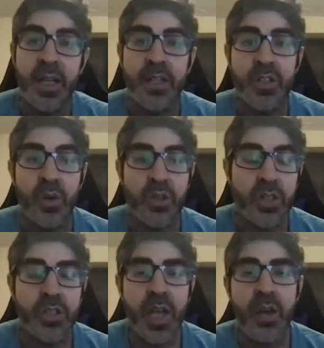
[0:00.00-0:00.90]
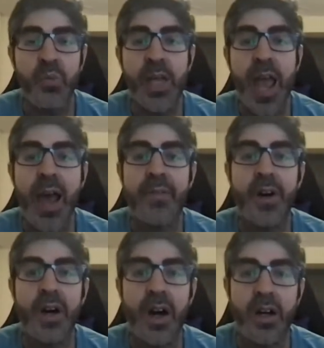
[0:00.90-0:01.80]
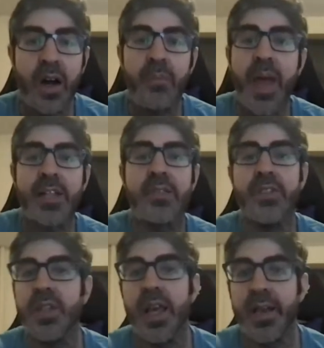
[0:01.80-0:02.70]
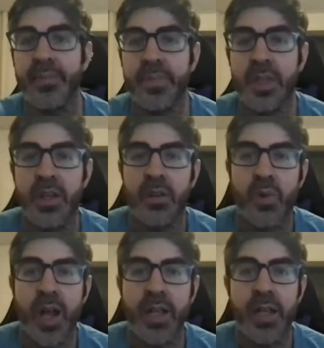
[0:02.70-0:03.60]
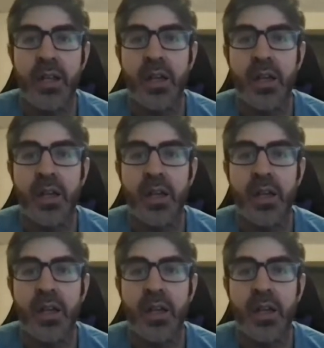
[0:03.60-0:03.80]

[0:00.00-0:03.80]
So Thursday we have a massive delay, right?